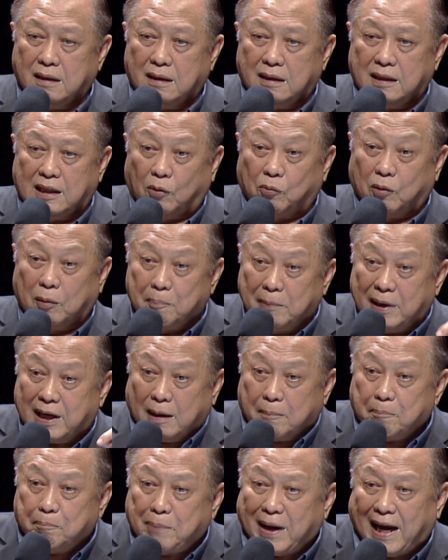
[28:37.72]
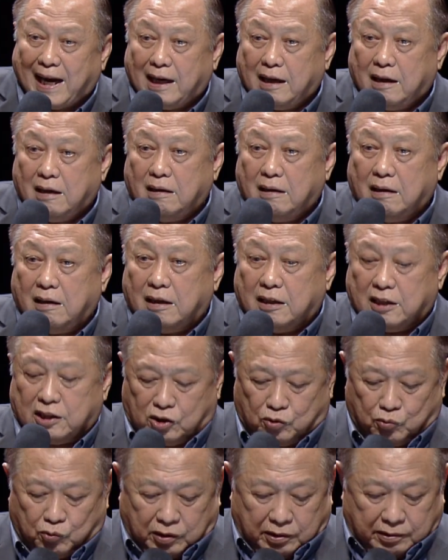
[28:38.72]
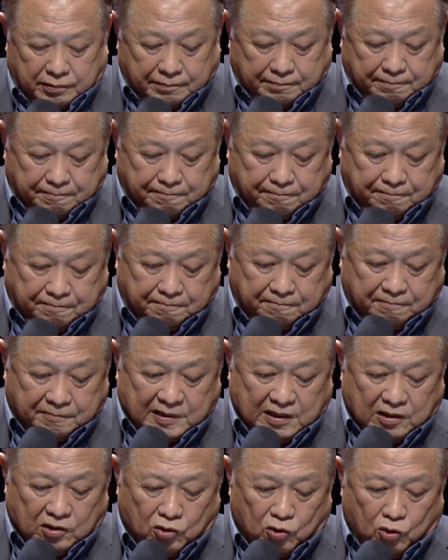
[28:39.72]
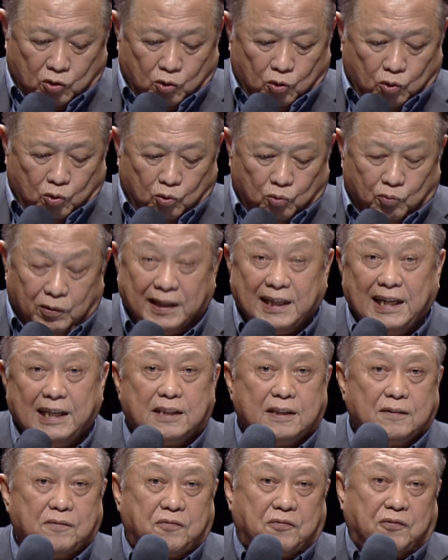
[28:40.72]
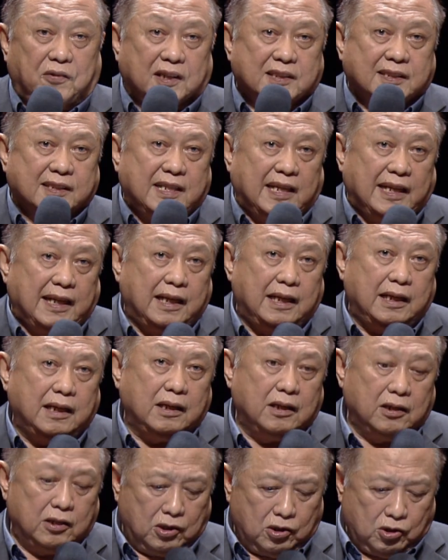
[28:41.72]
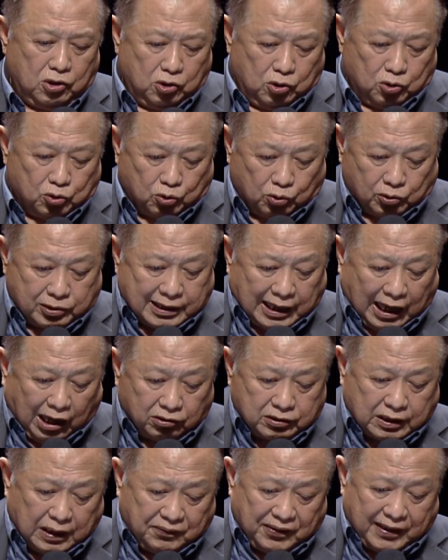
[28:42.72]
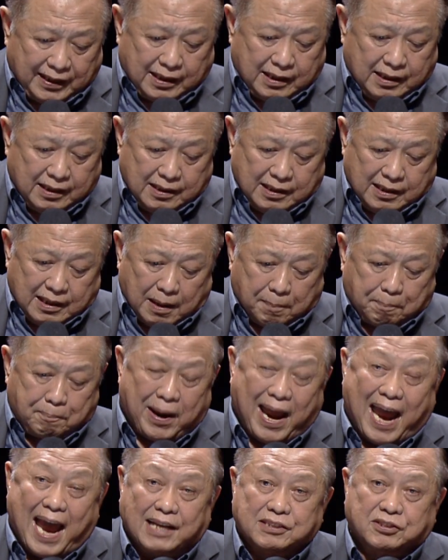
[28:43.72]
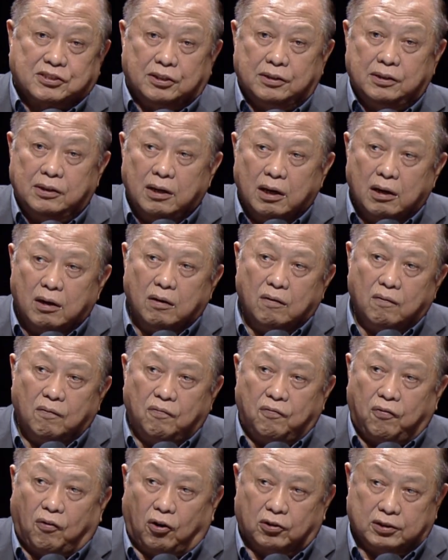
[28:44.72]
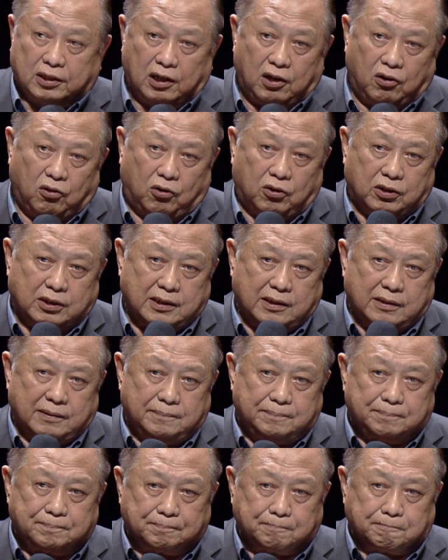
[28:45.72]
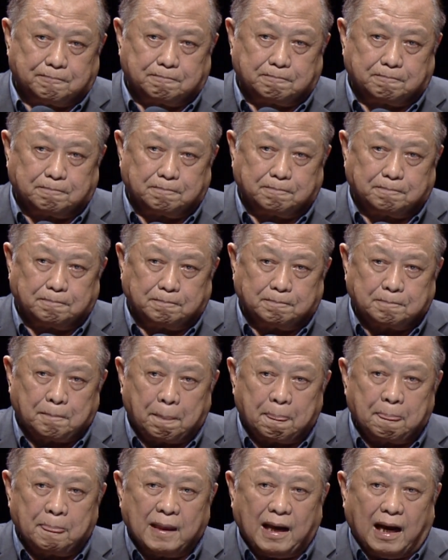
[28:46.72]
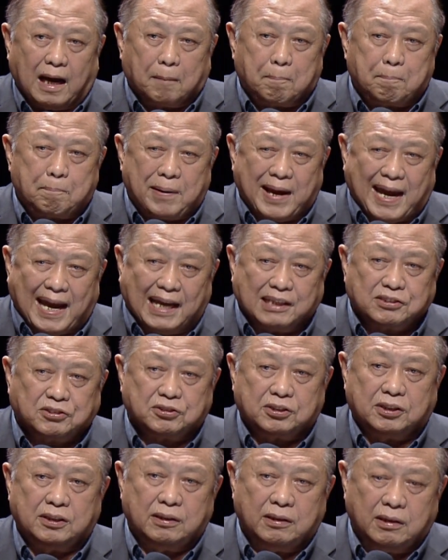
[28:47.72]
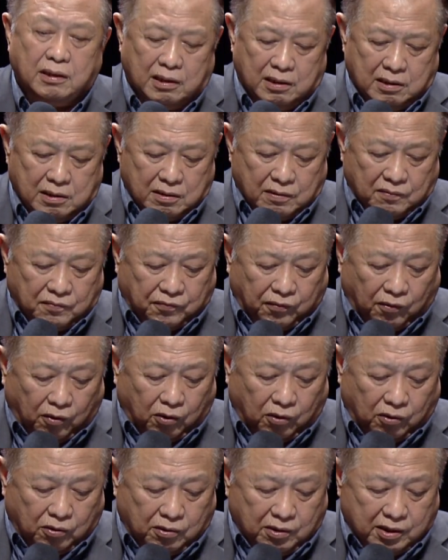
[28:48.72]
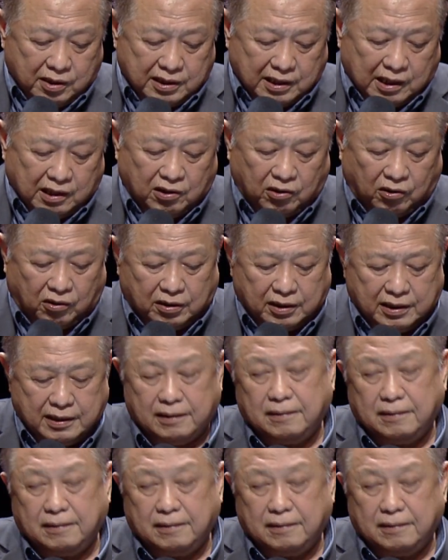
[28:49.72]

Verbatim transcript: that will make impact in this world. We need, firstly, to cultivate a passion for the Lord. A passion for the Lord.